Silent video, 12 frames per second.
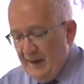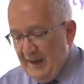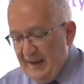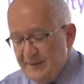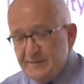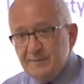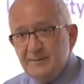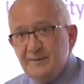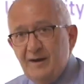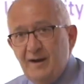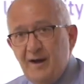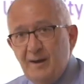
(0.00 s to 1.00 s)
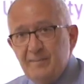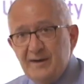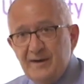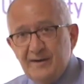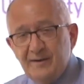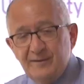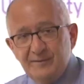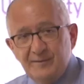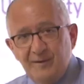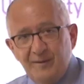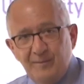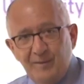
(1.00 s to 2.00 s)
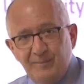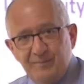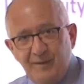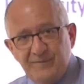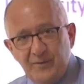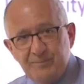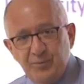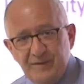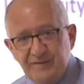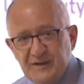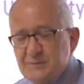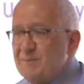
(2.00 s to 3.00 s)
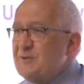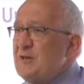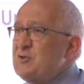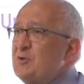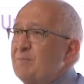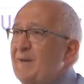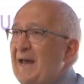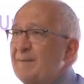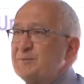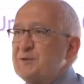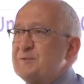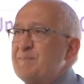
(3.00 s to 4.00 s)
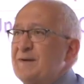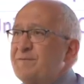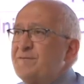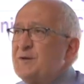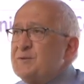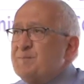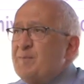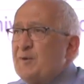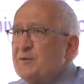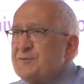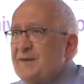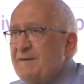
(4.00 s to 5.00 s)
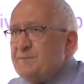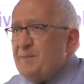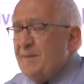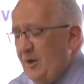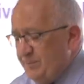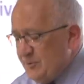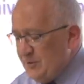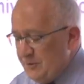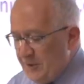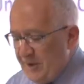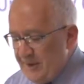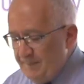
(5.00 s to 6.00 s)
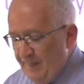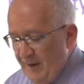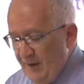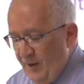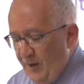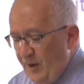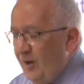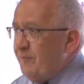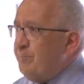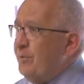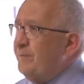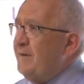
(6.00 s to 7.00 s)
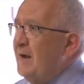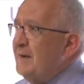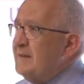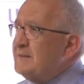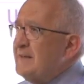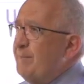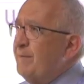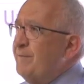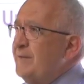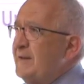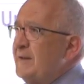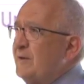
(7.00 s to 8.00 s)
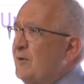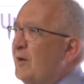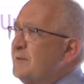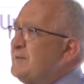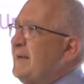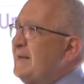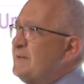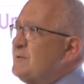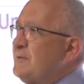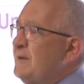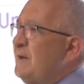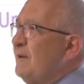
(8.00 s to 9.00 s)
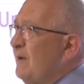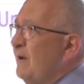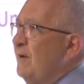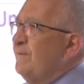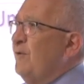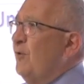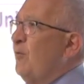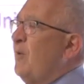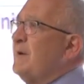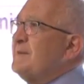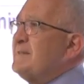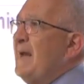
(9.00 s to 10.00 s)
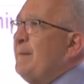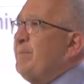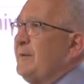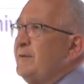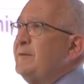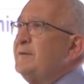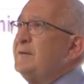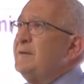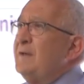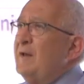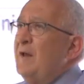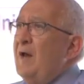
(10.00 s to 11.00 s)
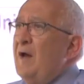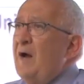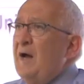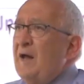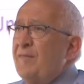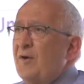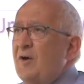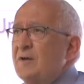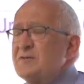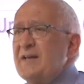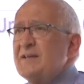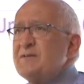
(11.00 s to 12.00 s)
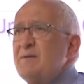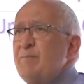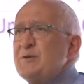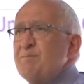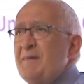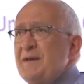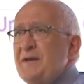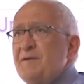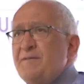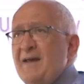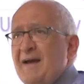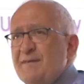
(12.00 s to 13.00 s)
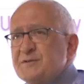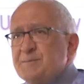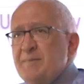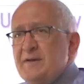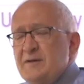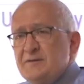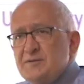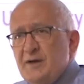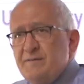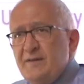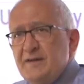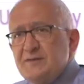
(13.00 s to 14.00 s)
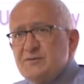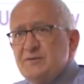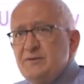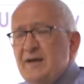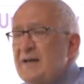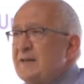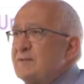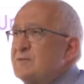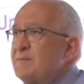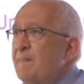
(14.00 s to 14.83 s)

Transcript: And I'm in a very privileged position to be able to speak first, because it gives me the opportunity of providing some of the context for what has happened, the context in which many of the other speakers over these 2 days